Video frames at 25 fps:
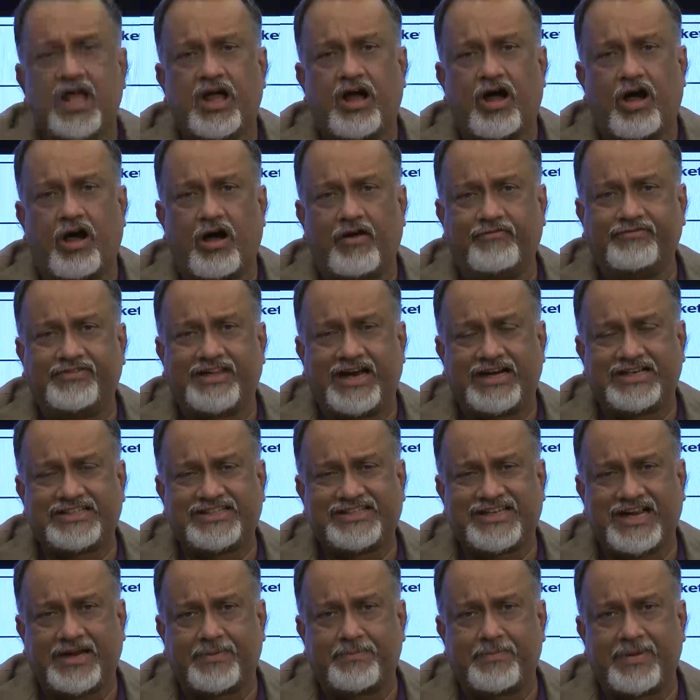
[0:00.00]
of that
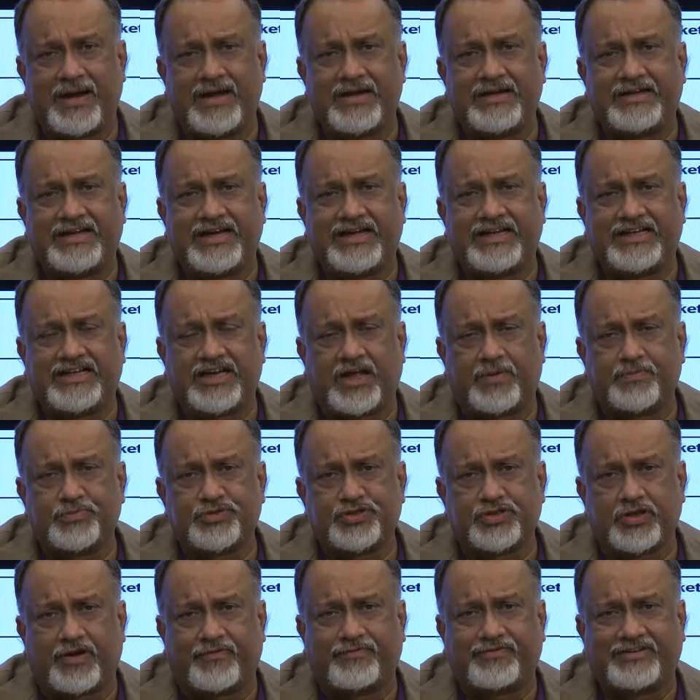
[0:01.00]
segment in
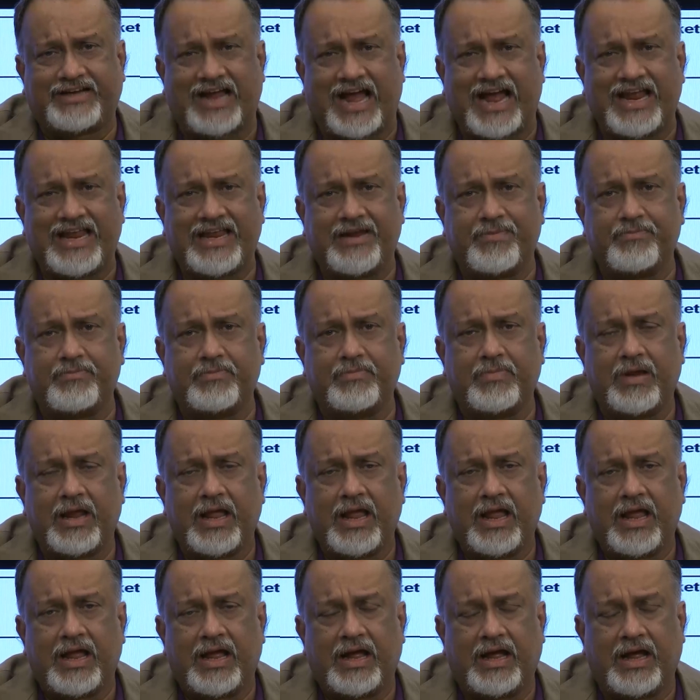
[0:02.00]
terms of time,
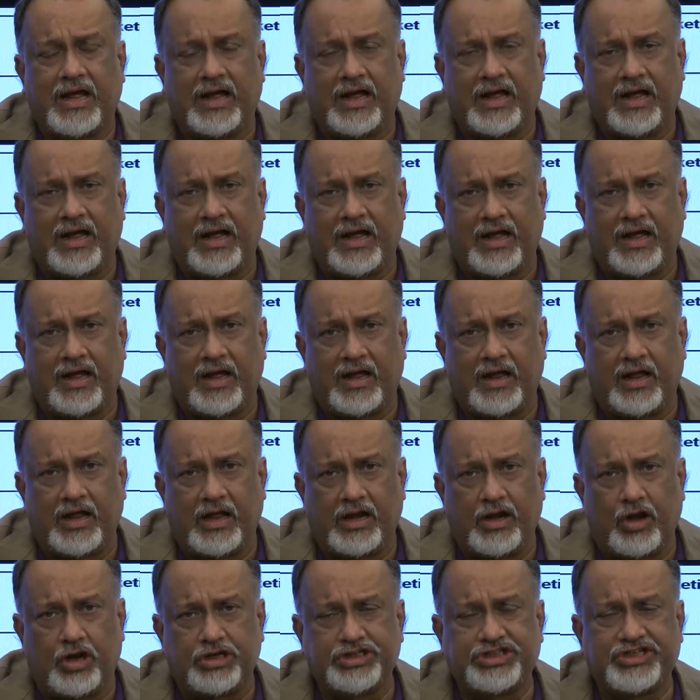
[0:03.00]

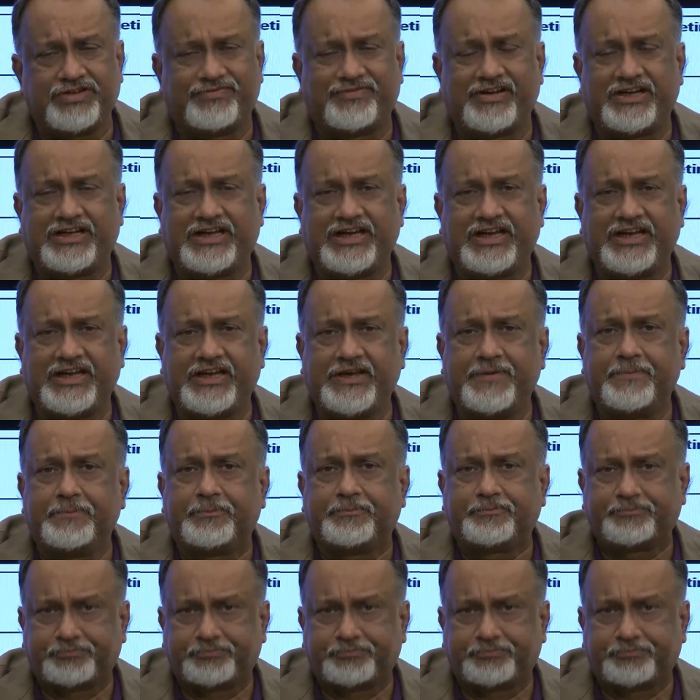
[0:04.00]
longevity,